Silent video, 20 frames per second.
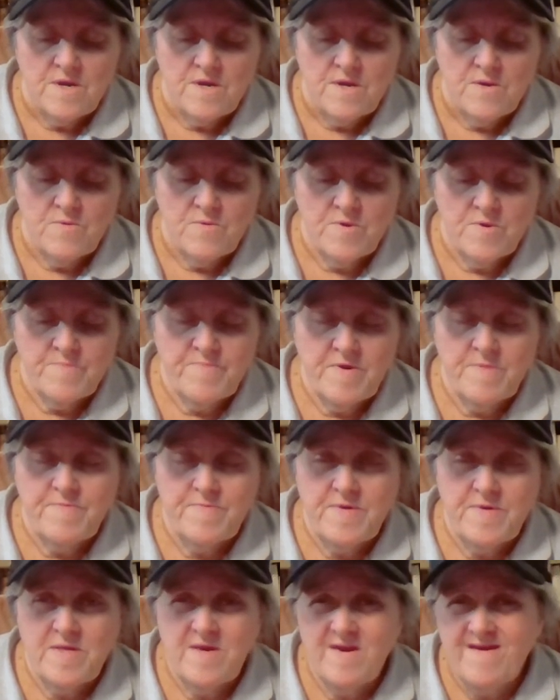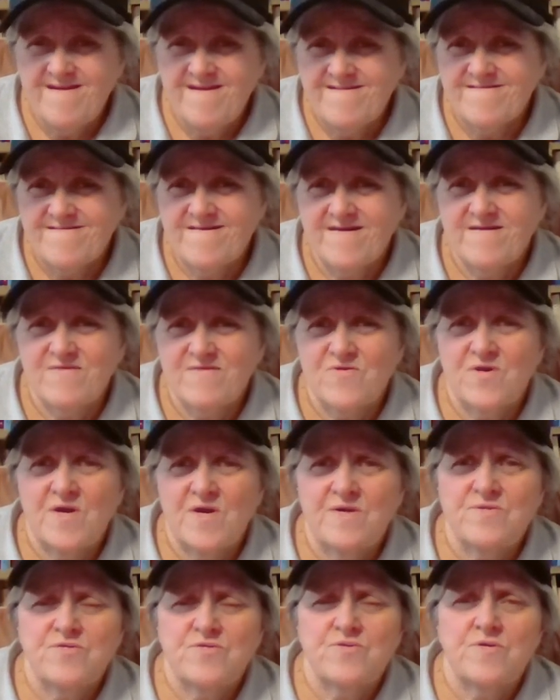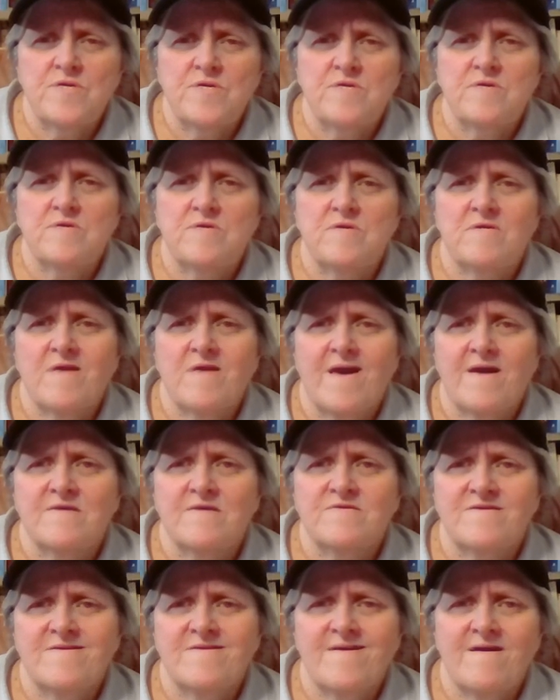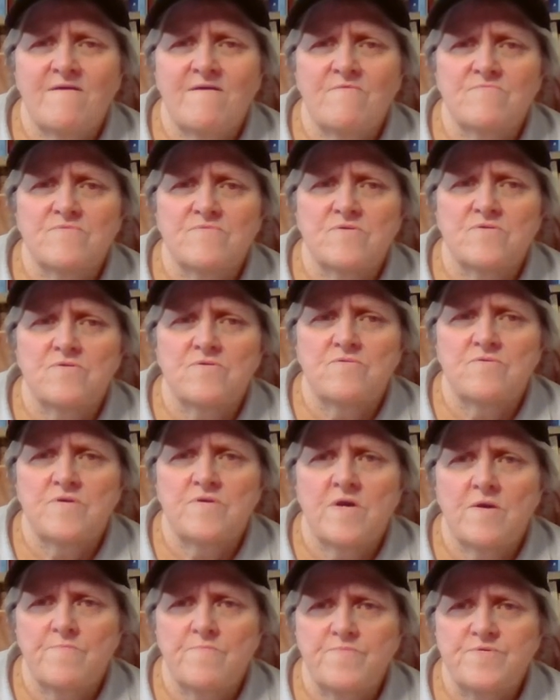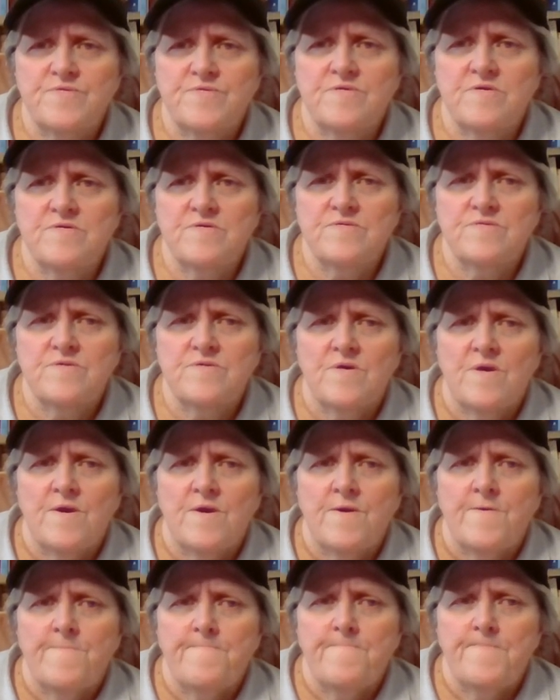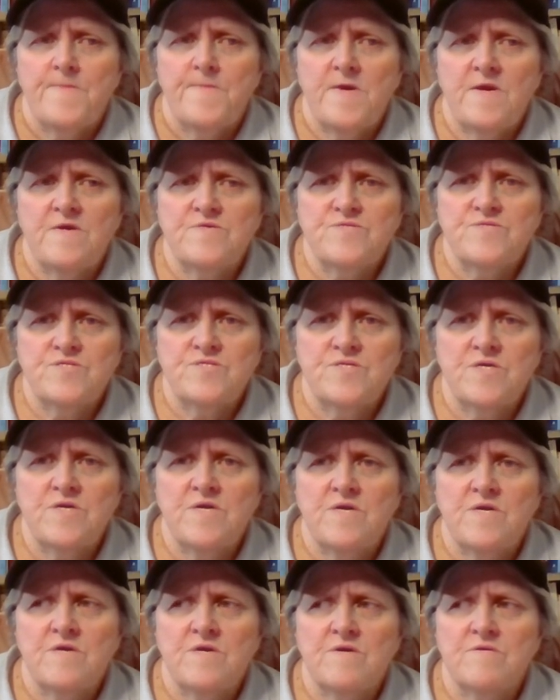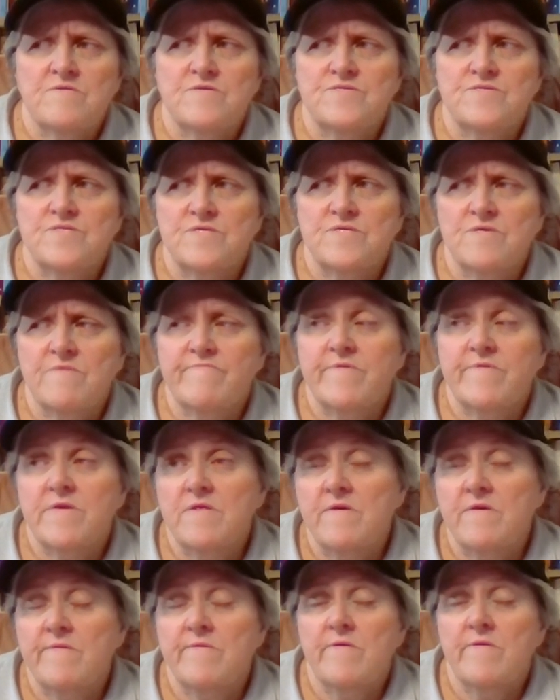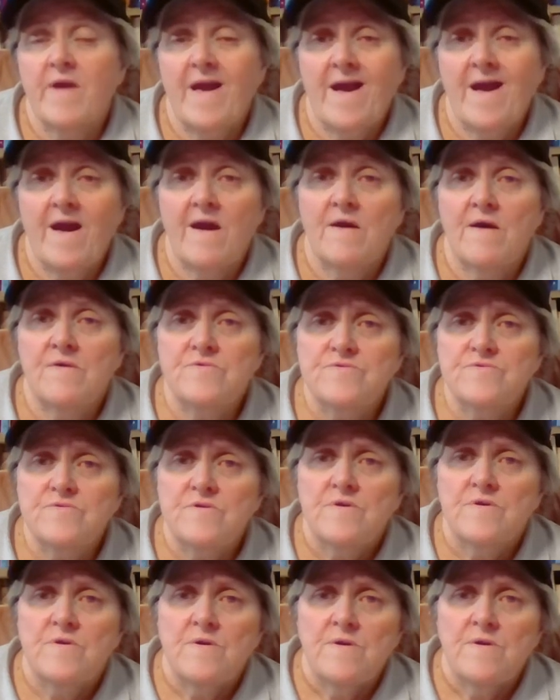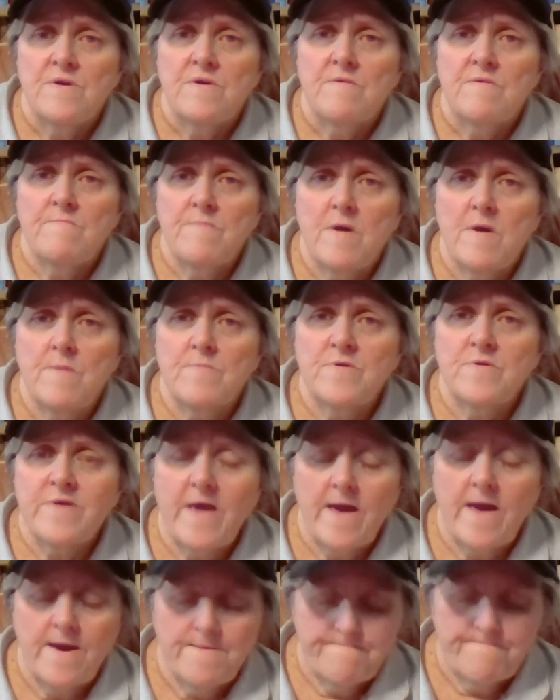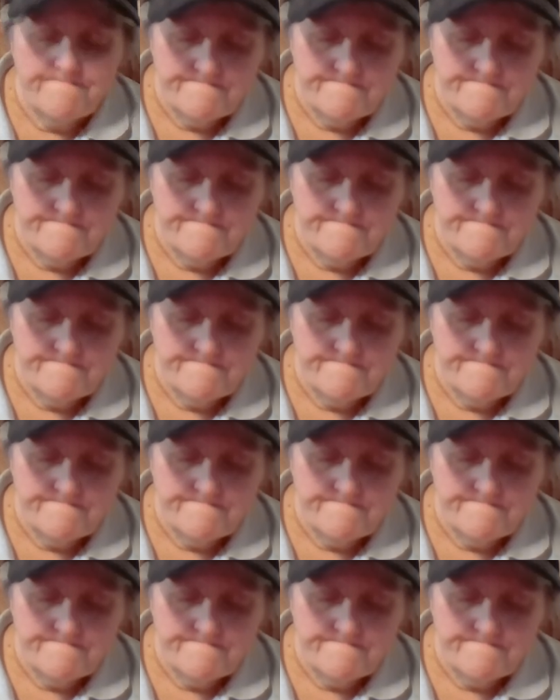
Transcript: with BPD, likely untreated and acting out the learned helplessness and seeing the significant other as mom or dad.